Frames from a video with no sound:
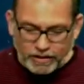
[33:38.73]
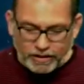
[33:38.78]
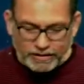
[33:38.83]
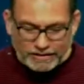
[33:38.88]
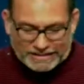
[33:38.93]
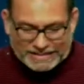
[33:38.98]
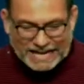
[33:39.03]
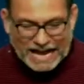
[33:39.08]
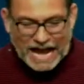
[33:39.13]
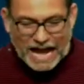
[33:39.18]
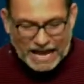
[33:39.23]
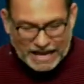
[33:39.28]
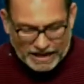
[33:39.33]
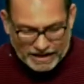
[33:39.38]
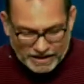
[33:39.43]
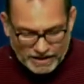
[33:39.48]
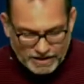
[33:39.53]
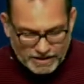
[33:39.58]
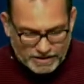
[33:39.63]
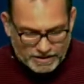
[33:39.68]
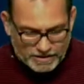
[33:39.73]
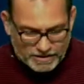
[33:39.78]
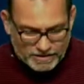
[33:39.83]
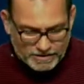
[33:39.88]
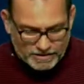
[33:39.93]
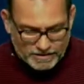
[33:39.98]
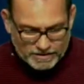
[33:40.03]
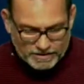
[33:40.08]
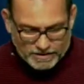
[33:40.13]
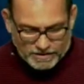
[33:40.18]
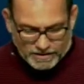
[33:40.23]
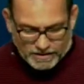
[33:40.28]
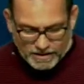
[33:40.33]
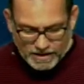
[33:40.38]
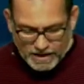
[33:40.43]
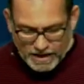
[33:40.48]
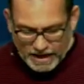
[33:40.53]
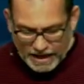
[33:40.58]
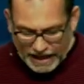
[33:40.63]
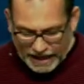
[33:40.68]
died
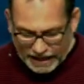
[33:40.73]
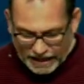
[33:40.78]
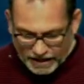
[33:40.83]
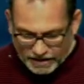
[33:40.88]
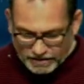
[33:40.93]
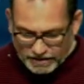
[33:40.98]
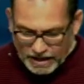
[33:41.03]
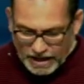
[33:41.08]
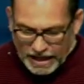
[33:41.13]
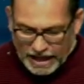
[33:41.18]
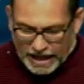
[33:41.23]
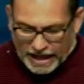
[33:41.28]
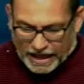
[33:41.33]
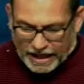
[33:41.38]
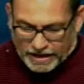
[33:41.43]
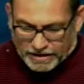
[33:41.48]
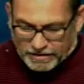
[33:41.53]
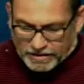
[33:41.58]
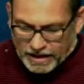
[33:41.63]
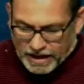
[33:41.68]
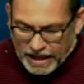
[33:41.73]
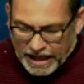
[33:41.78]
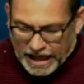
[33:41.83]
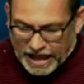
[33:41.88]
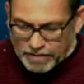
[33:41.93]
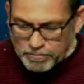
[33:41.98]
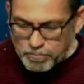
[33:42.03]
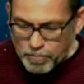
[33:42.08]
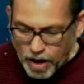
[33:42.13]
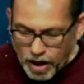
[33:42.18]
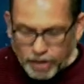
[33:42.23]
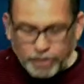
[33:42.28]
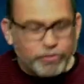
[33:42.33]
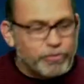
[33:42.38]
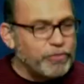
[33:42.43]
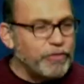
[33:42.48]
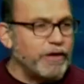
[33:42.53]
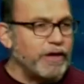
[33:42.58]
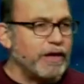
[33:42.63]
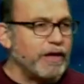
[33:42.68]
and, and, and
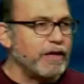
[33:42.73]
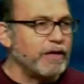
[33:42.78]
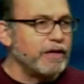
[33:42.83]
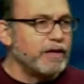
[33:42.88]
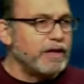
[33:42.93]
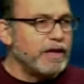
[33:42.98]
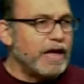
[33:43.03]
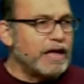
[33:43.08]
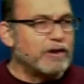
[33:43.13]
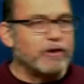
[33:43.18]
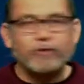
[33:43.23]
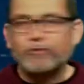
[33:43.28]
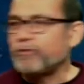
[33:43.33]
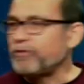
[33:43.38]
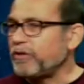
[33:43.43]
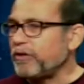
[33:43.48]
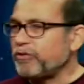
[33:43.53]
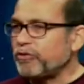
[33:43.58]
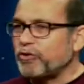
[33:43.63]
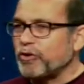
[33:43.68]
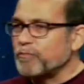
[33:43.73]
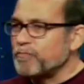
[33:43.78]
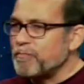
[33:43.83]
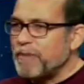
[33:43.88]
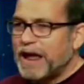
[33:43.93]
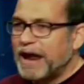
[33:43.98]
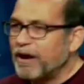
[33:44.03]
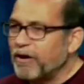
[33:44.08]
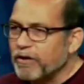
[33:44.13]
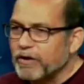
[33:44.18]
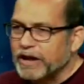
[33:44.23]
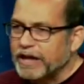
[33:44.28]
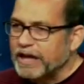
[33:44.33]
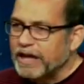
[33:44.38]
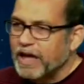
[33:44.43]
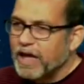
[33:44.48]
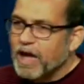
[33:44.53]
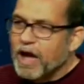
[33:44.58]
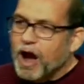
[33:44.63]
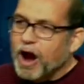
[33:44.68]
Martha and her sister Mary
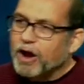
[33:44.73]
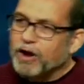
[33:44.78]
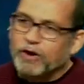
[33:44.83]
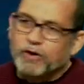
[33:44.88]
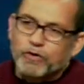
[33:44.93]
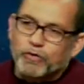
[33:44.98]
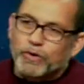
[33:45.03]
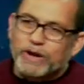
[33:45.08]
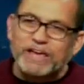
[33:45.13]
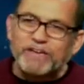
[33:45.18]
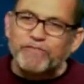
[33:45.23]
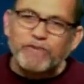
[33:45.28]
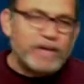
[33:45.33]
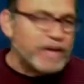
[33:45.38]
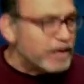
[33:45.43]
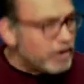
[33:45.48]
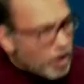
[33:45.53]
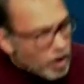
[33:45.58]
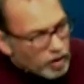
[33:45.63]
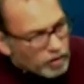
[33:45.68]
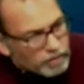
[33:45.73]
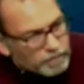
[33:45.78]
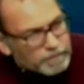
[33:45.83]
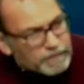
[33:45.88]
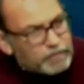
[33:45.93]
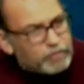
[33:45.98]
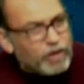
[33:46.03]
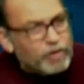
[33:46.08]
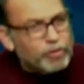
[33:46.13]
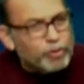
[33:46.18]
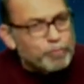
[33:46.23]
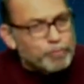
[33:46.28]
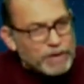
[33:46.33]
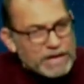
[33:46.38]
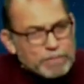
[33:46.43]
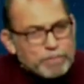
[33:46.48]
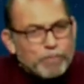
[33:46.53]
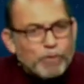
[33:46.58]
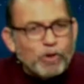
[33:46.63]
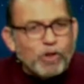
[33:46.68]
are grieving, and all these other
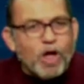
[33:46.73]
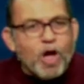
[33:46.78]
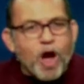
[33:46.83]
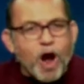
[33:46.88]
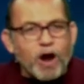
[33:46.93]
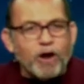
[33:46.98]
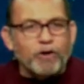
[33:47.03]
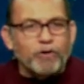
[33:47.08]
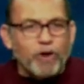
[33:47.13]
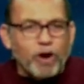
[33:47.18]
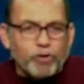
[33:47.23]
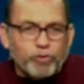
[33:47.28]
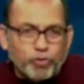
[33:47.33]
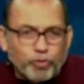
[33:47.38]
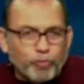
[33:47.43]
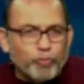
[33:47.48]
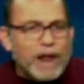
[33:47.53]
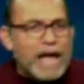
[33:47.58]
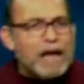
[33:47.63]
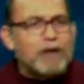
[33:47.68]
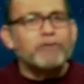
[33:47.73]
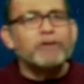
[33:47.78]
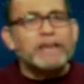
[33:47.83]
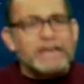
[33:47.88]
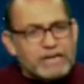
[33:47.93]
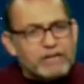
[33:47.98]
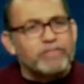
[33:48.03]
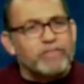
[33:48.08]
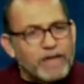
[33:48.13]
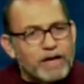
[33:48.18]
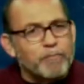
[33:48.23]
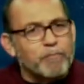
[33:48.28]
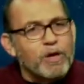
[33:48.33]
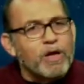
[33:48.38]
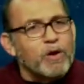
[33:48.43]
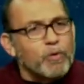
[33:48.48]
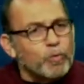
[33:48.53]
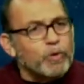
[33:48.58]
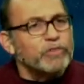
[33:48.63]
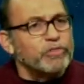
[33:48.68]
people are, are surrounding them
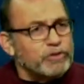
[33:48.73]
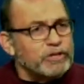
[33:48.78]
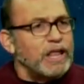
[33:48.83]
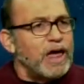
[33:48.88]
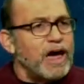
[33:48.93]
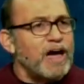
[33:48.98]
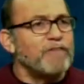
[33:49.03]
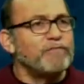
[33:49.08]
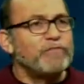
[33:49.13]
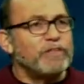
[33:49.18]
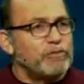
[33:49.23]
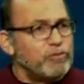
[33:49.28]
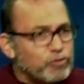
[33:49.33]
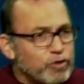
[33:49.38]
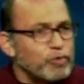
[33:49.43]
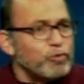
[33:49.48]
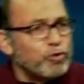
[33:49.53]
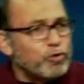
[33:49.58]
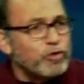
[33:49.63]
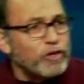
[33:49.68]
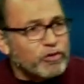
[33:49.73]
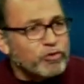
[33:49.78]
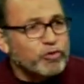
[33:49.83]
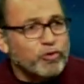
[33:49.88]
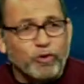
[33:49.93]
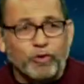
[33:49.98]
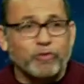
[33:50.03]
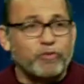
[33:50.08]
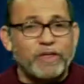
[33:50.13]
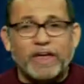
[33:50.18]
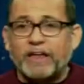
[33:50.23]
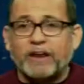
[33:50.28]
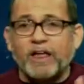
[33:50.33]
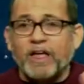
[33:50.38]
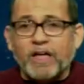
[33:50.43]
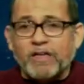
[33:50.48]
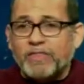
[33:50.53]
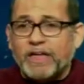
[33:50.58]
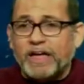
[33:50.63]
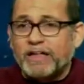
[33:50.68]
with love. These two sisters
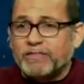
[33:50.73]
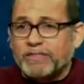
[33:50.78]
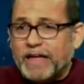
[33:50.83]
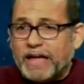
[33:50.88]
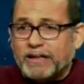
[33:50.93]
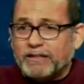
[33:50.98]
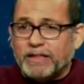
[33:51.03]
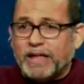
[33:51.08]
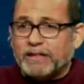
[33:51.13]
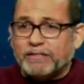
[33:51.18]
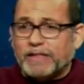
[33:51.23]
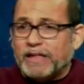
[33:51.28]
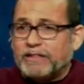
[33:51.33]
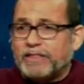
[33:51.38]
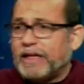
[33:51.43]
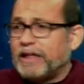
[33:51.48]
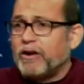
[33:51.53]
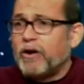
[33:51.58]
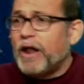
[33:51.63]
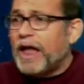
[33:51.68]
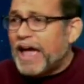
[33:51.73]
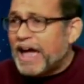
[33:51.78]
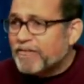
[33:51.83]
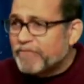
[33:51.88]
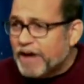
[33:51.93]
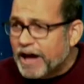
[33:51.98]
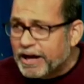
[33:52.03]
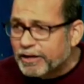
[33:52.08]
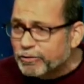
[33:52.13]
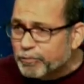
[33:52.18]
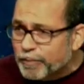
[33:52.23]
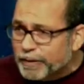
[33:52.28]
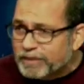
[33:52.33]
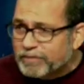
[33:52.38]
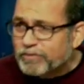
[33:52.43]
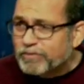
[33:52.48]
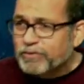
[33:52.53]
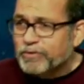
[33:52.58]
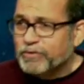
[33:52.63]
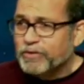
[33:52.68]
that, that, that, that they, they don't have
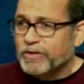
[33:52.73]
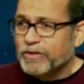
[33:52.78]
husbands.